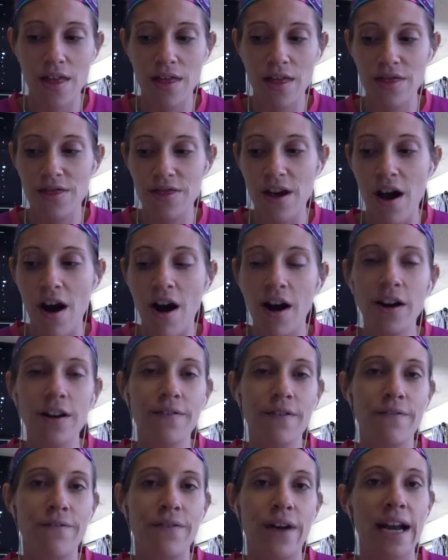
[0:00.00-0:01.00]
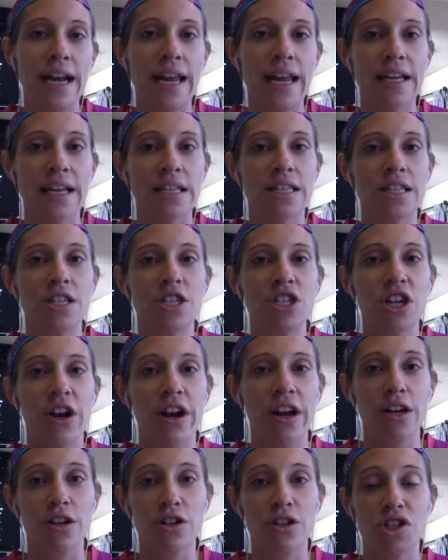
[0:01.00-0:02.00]
the heart of inviting is
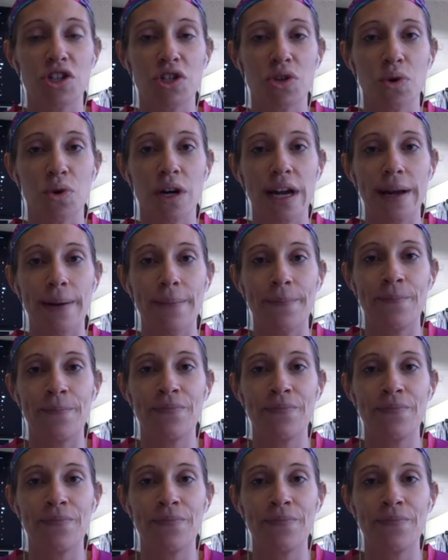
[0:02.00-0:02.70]
sharing your story.